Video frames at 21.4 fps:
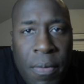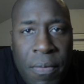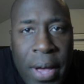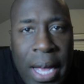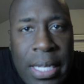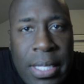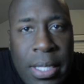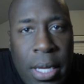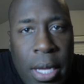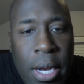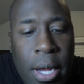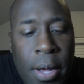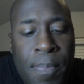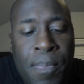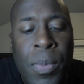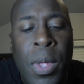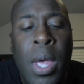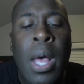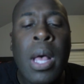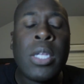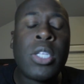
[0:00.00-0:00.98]
invest in it.
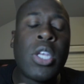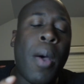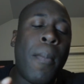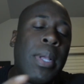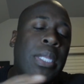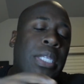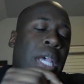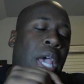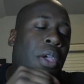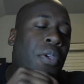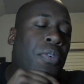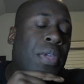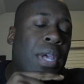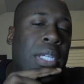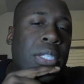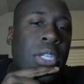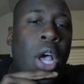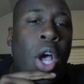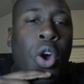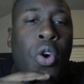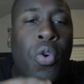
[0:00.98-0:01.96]
So I'm going to tell you
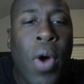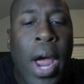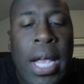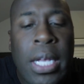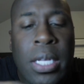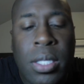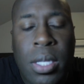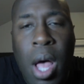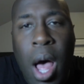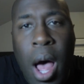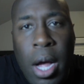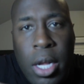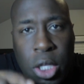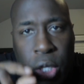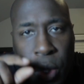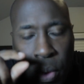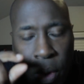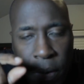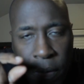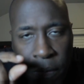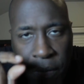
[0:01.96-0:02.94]
this, a great stock
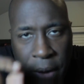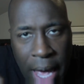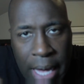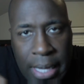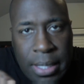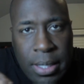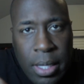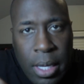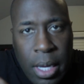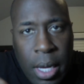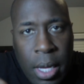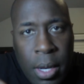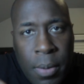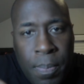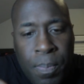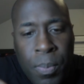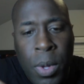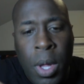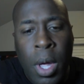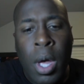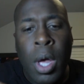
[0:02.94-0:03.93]
to invest in
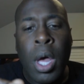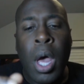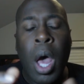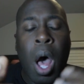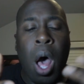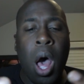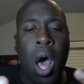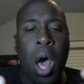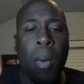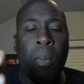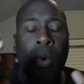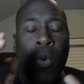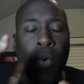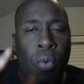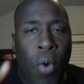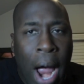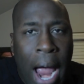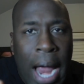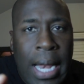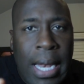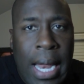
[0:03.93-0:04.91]
um,
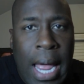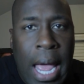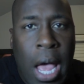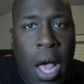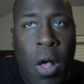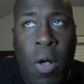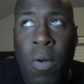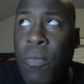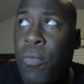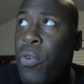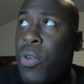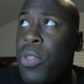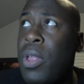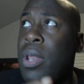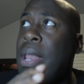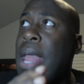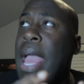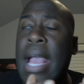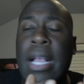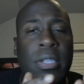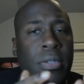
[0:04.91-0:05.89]
right now for the
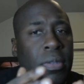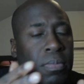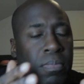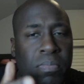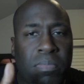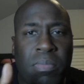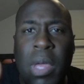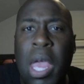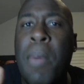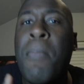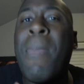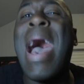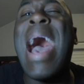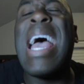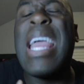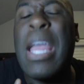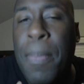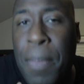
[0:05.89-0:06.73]
next, in my